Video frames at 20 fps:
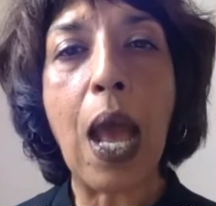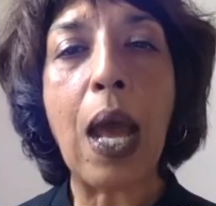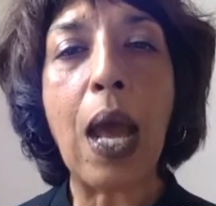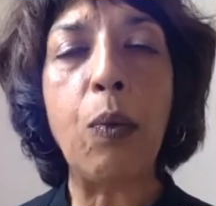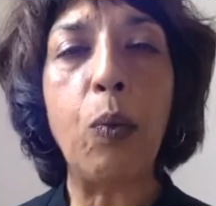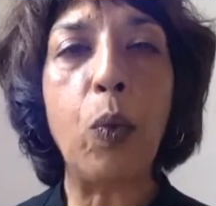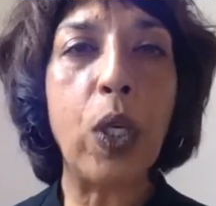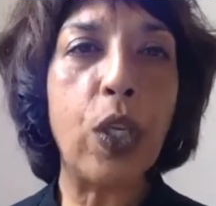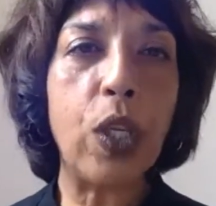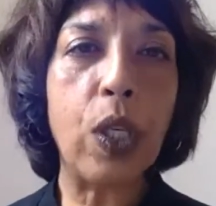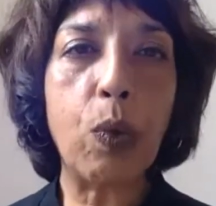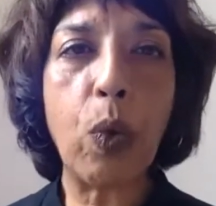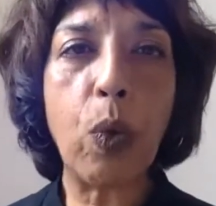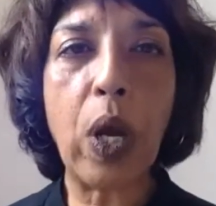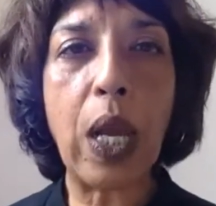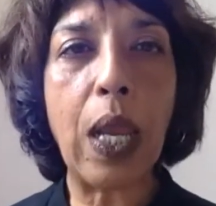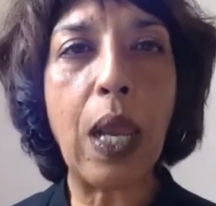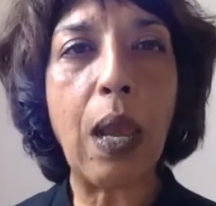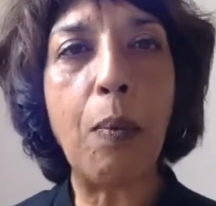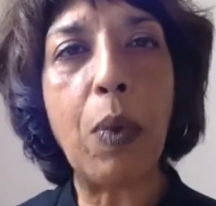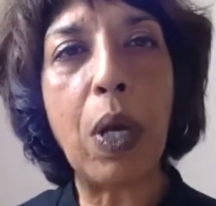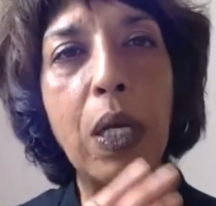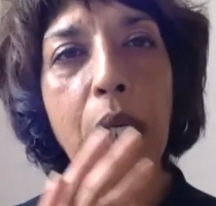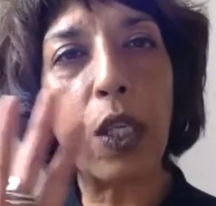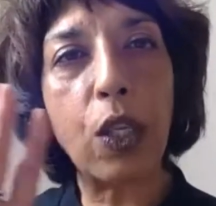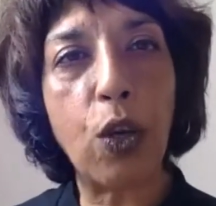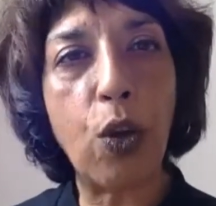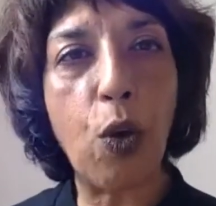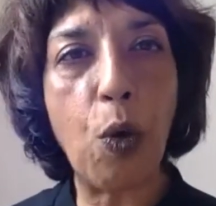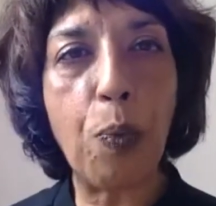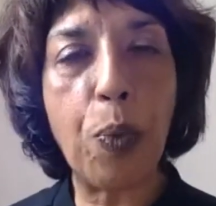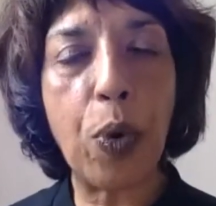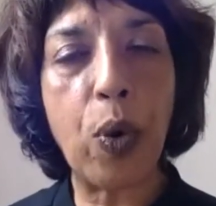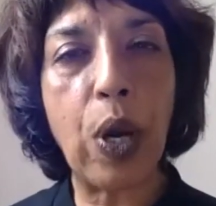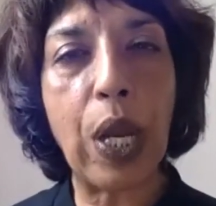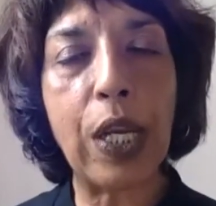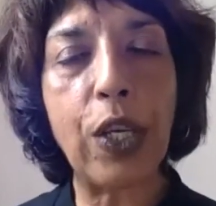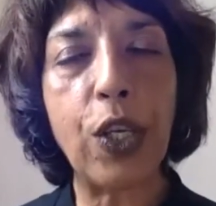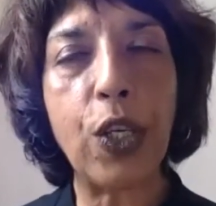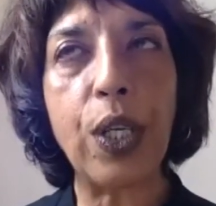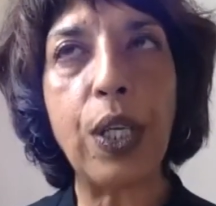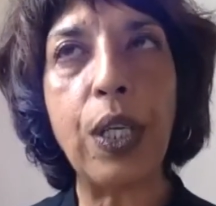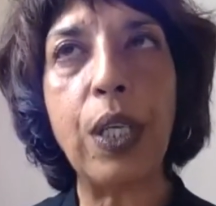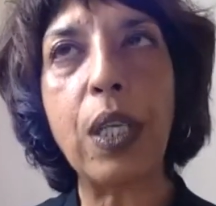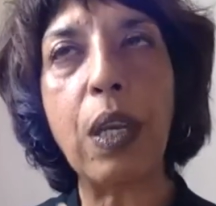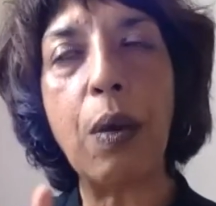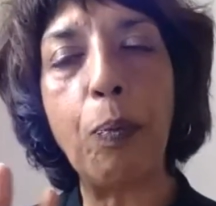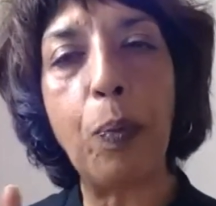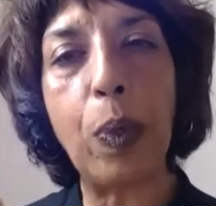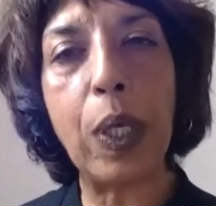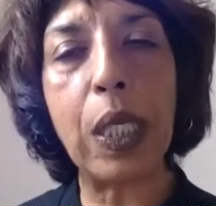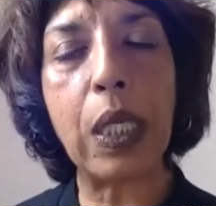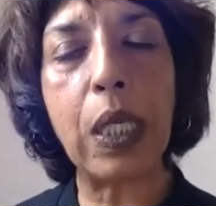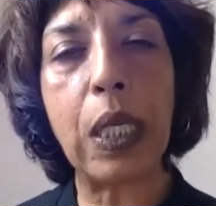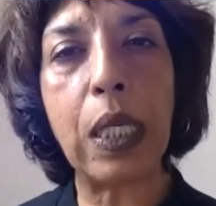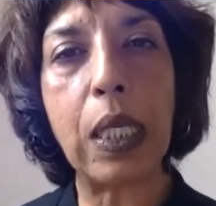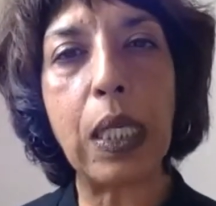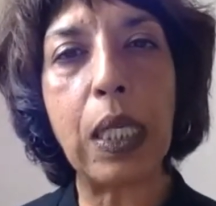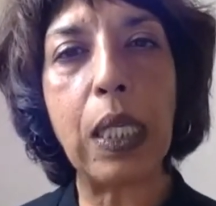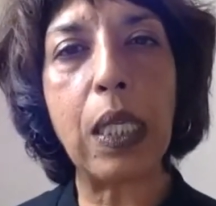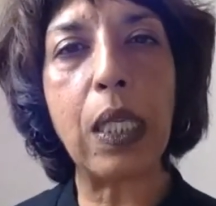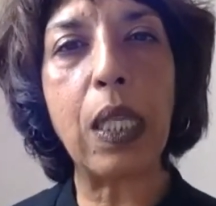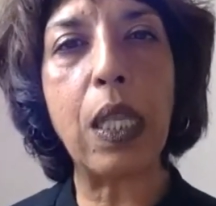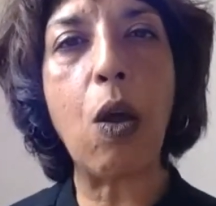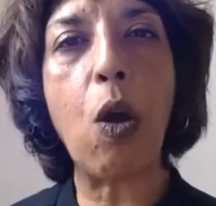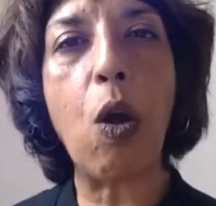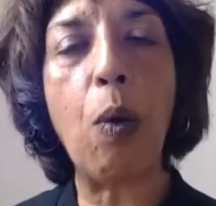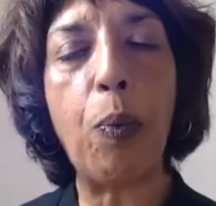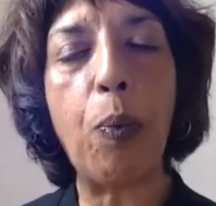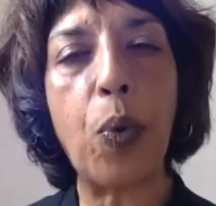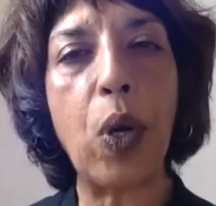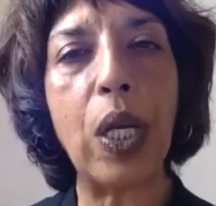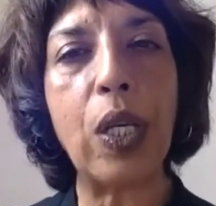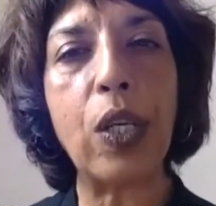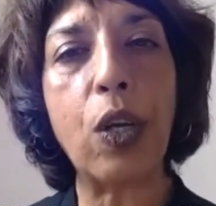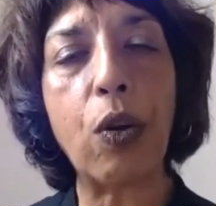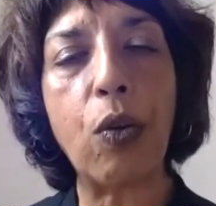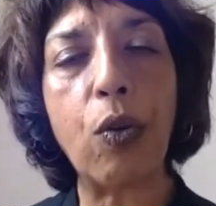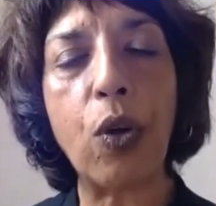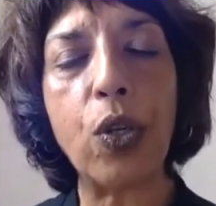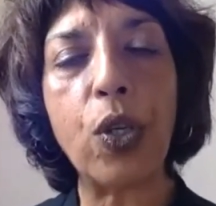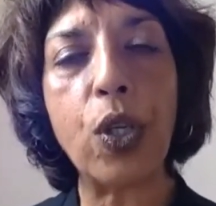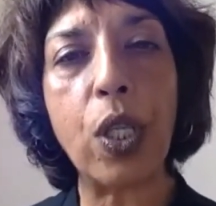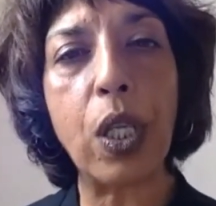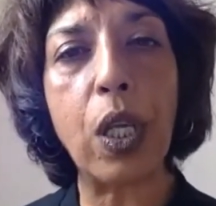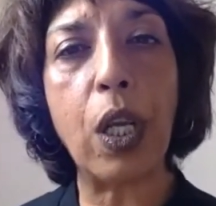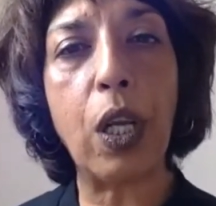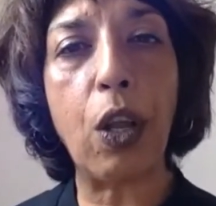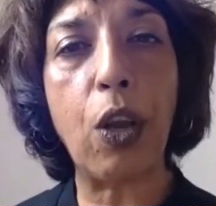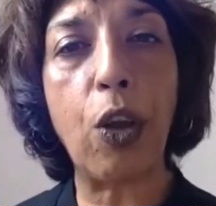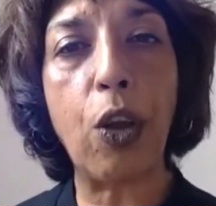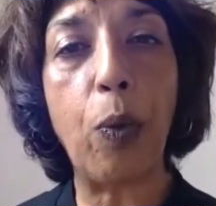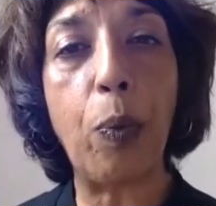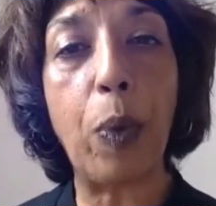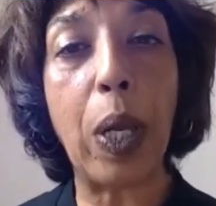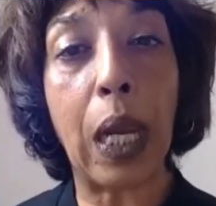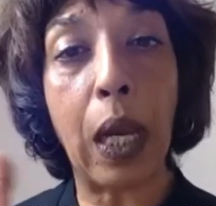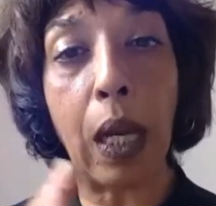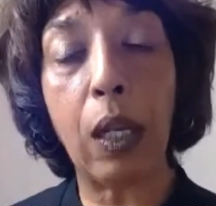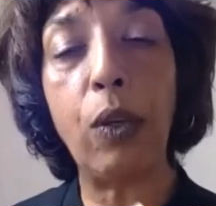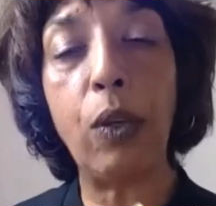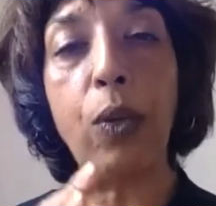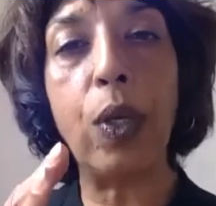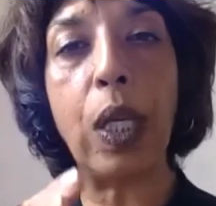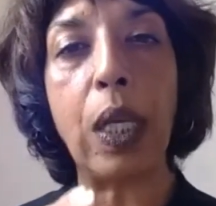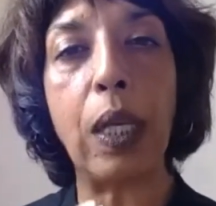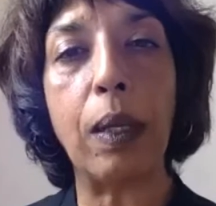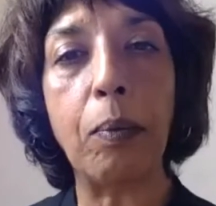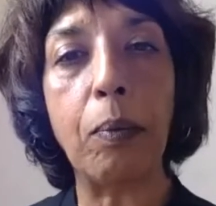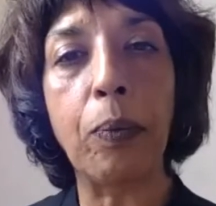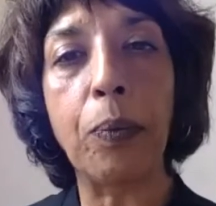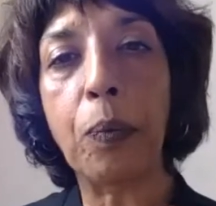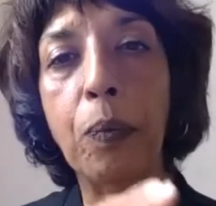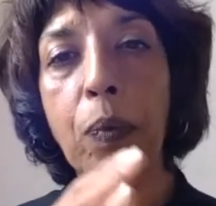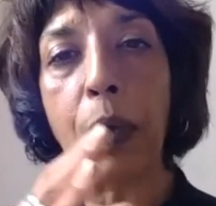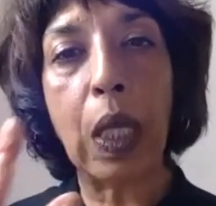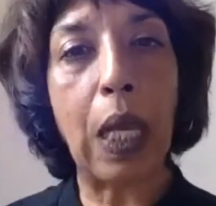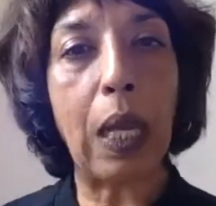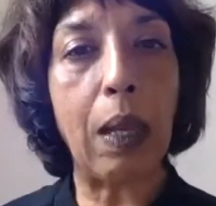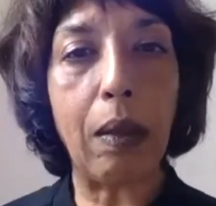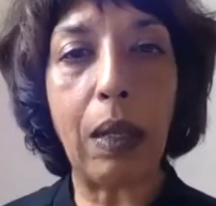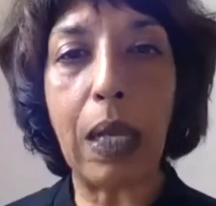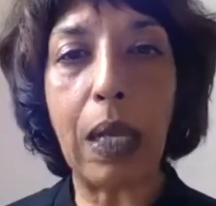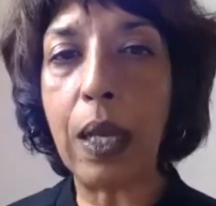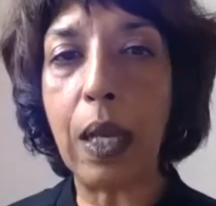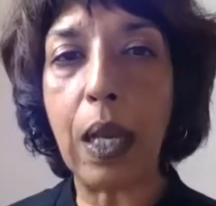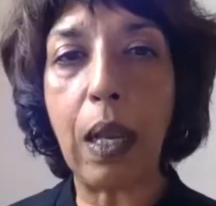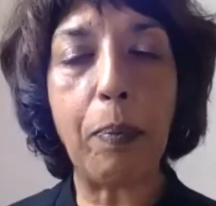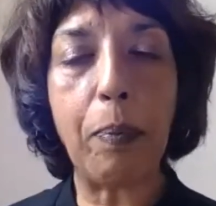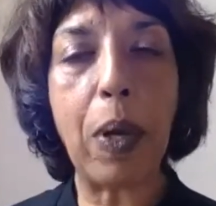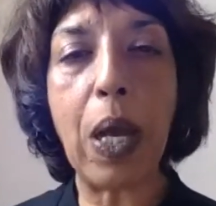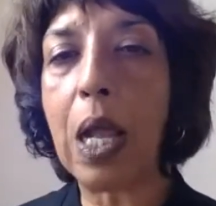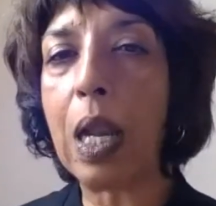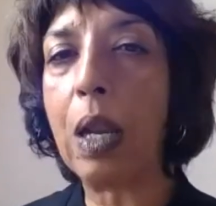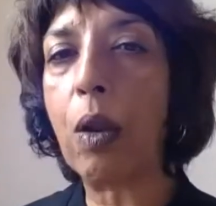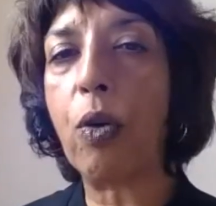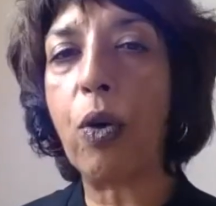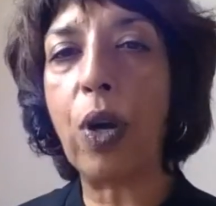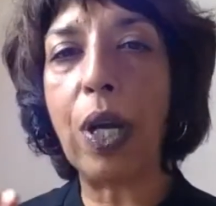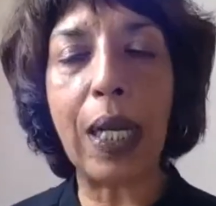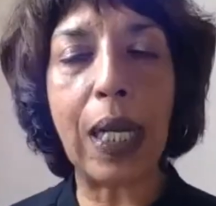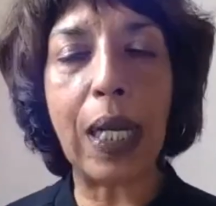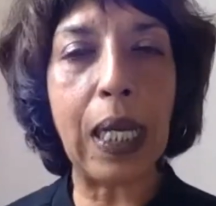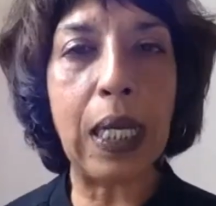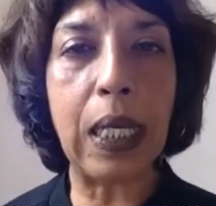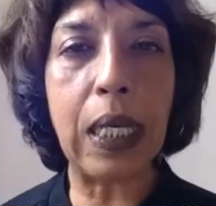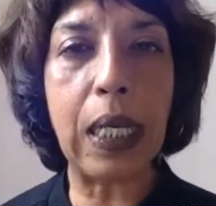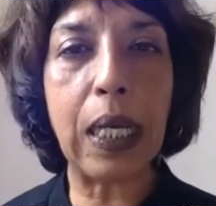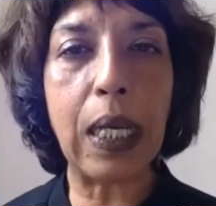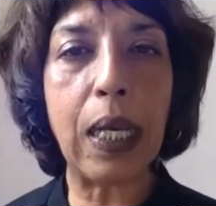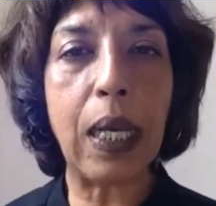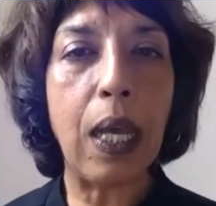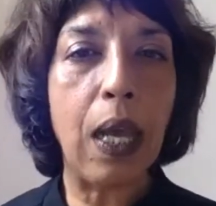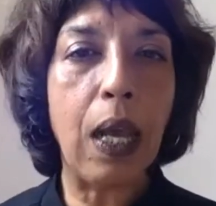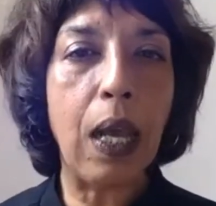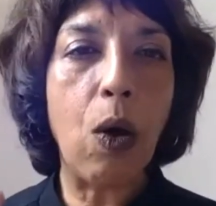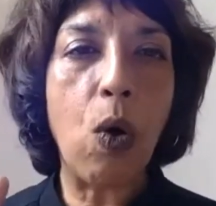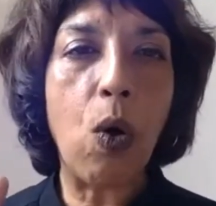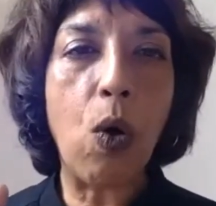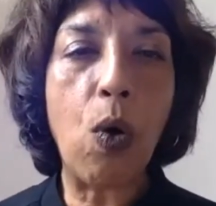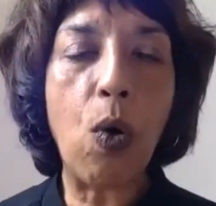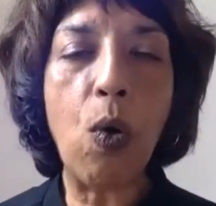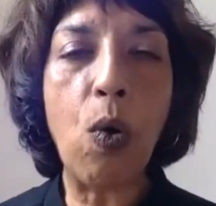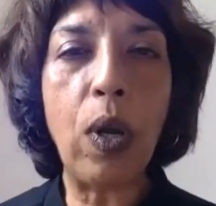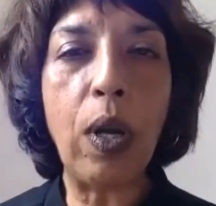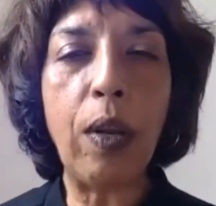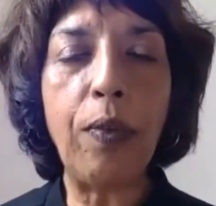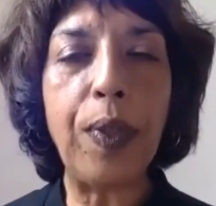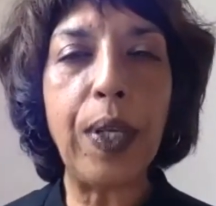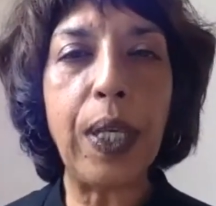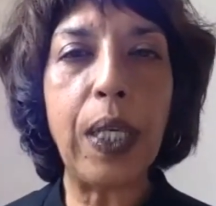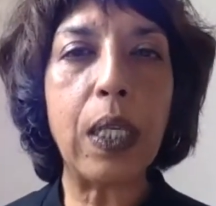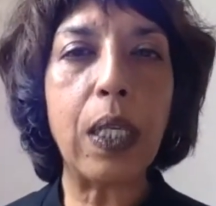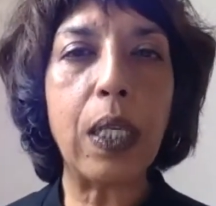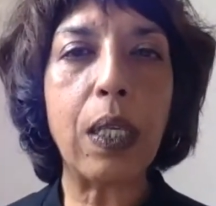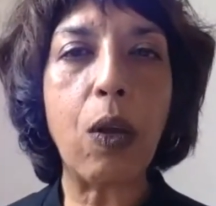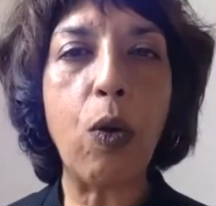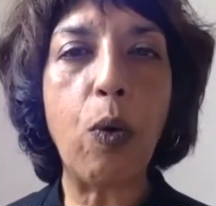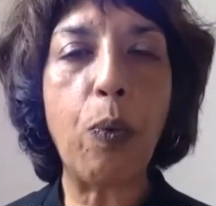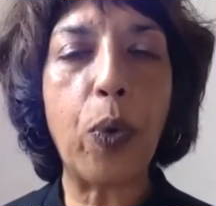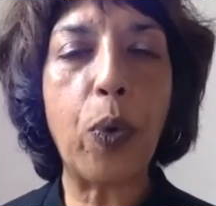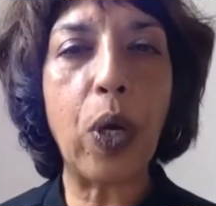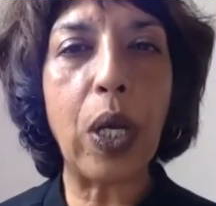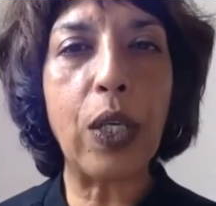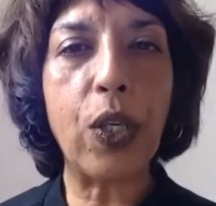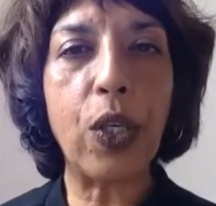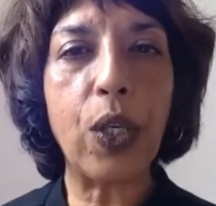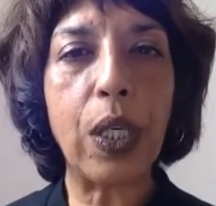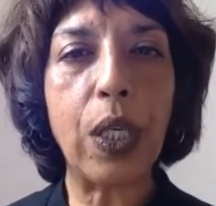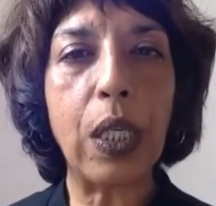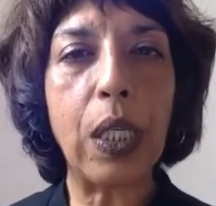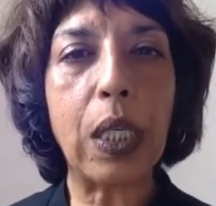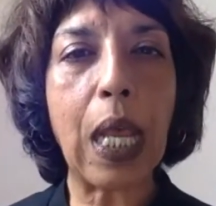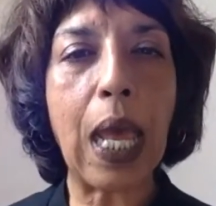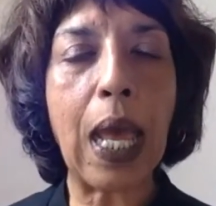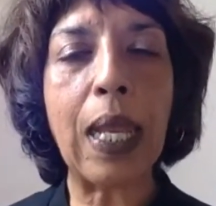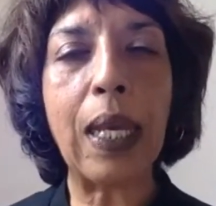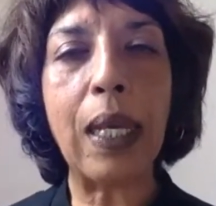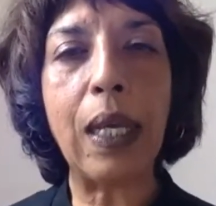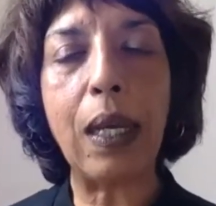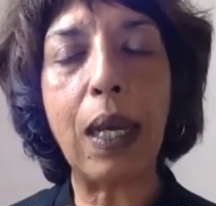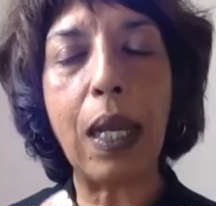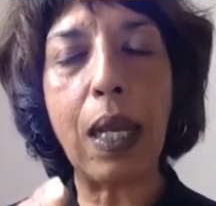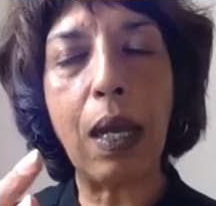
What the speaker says: And which is why amongst corporations and businesses that operate across the globe, including in Nepal or in India, all of these corporations and